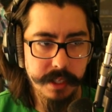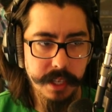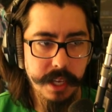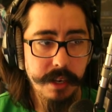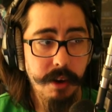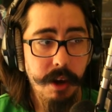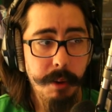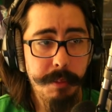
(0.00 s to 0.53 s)
I
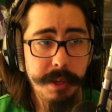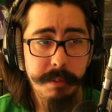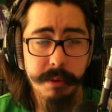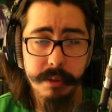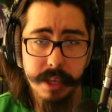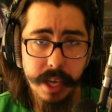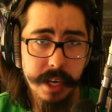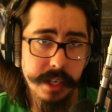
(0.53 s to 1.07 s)
know how
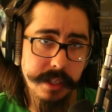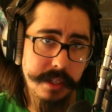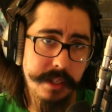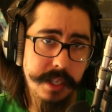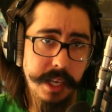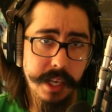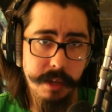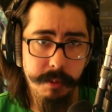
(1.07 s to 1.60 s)
people kind of
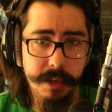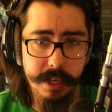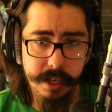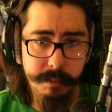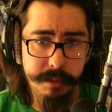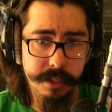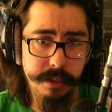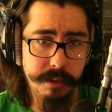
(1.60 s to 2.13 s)
tick when it
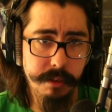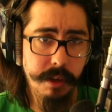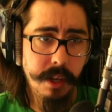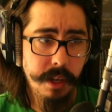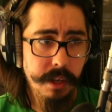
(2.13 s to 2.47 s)
comes to,